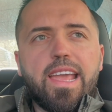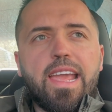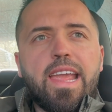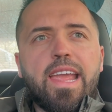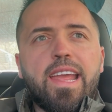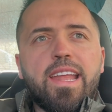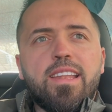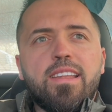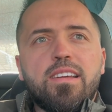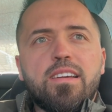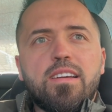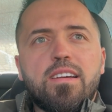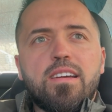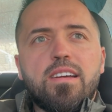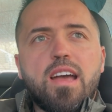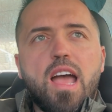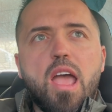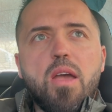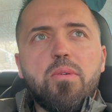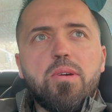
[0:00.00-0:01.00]
And
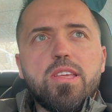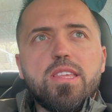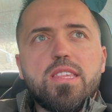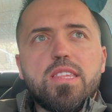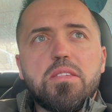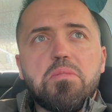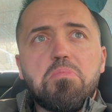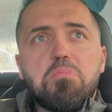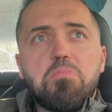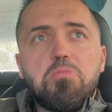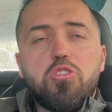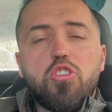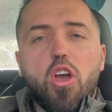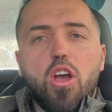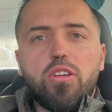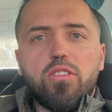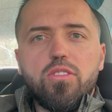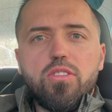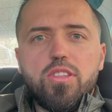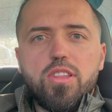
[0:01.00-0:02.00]
uh, I was
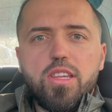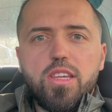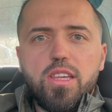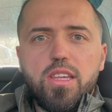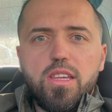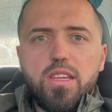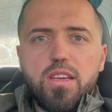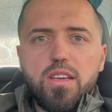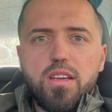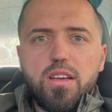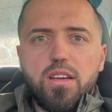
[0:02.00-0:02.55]
shocked to see